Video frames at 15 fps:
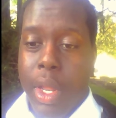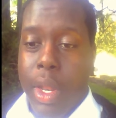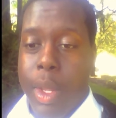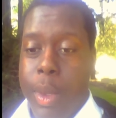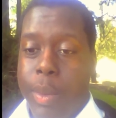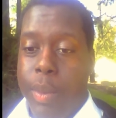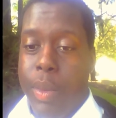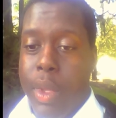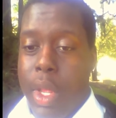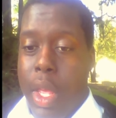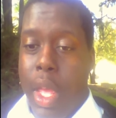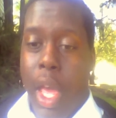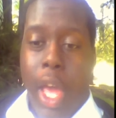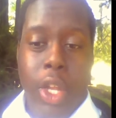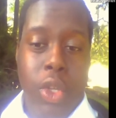but
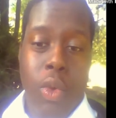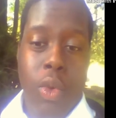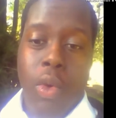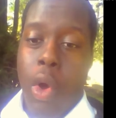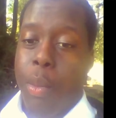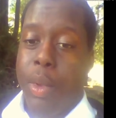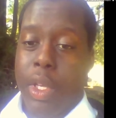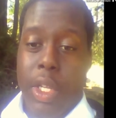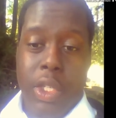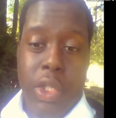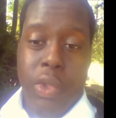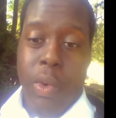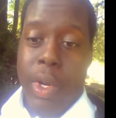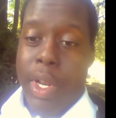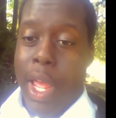I do hope he
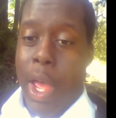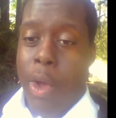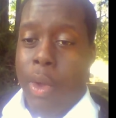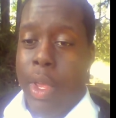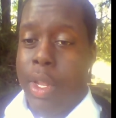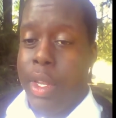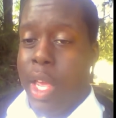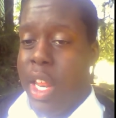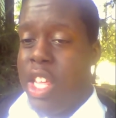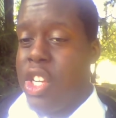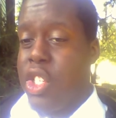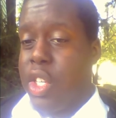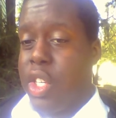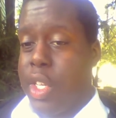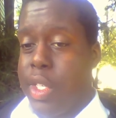gets sorted out and
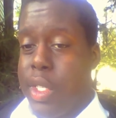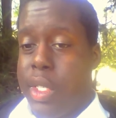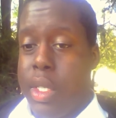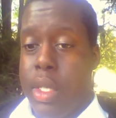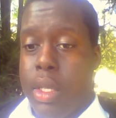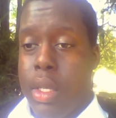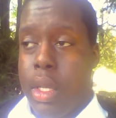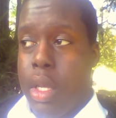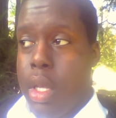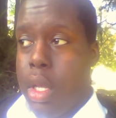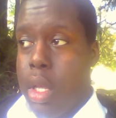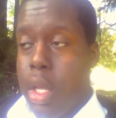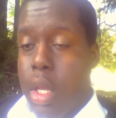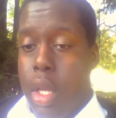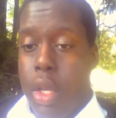that he just,
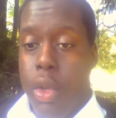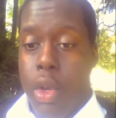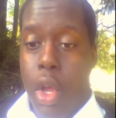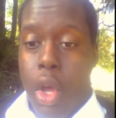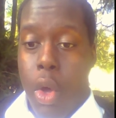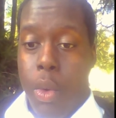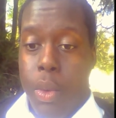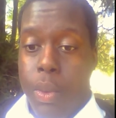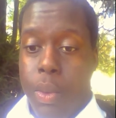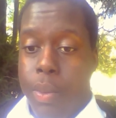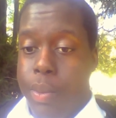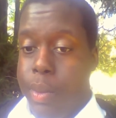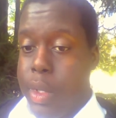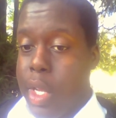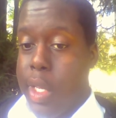you know,
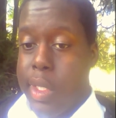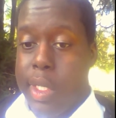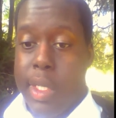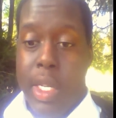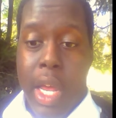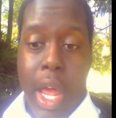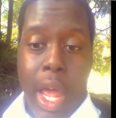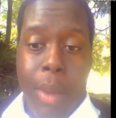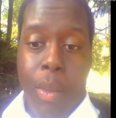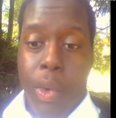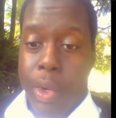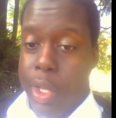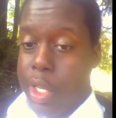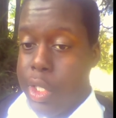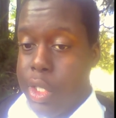does his
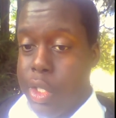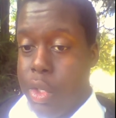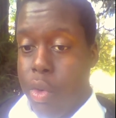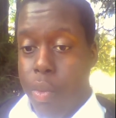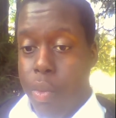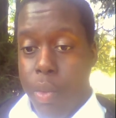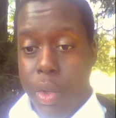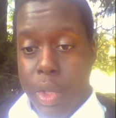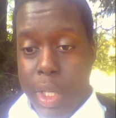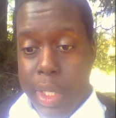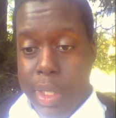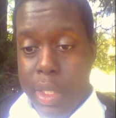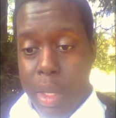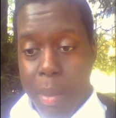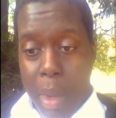time or gets
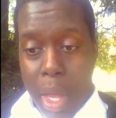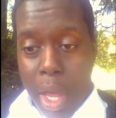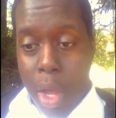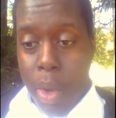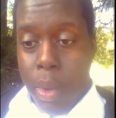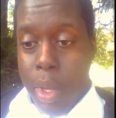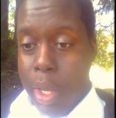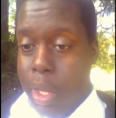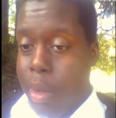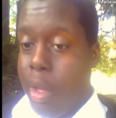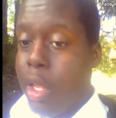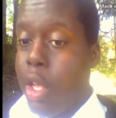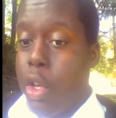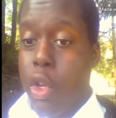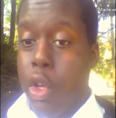released somehow
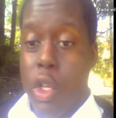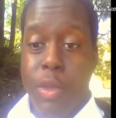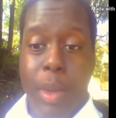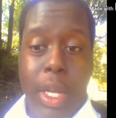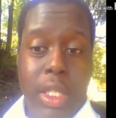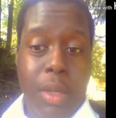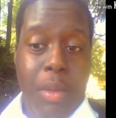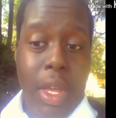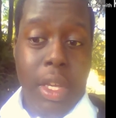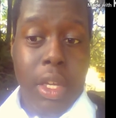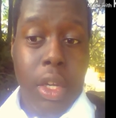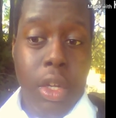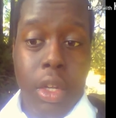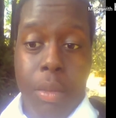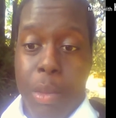and goes back to
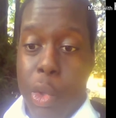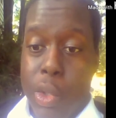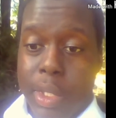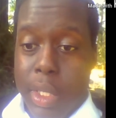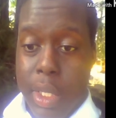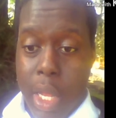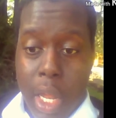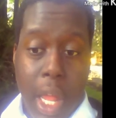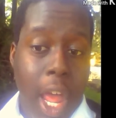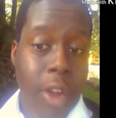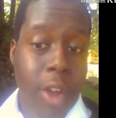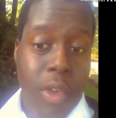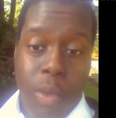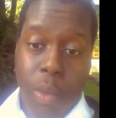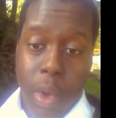making music that
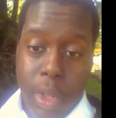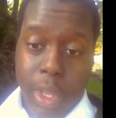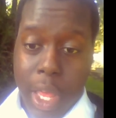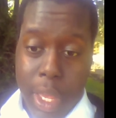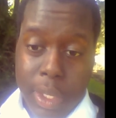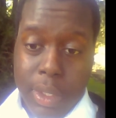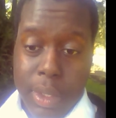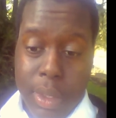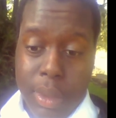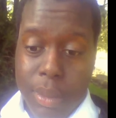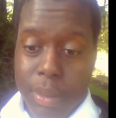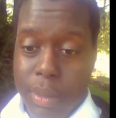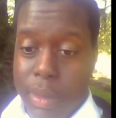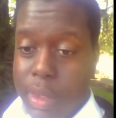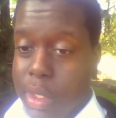everyone
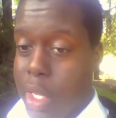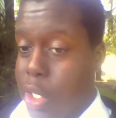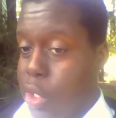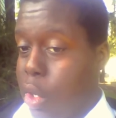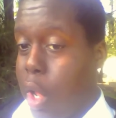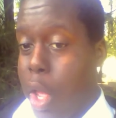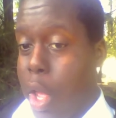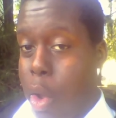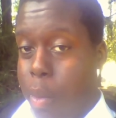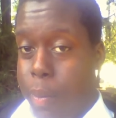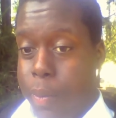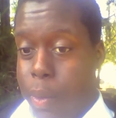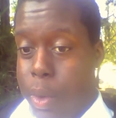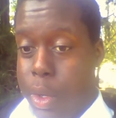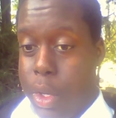likes. That's all I
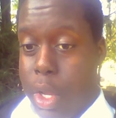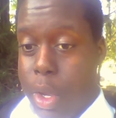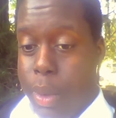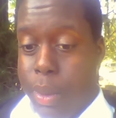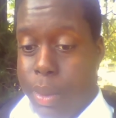hope for.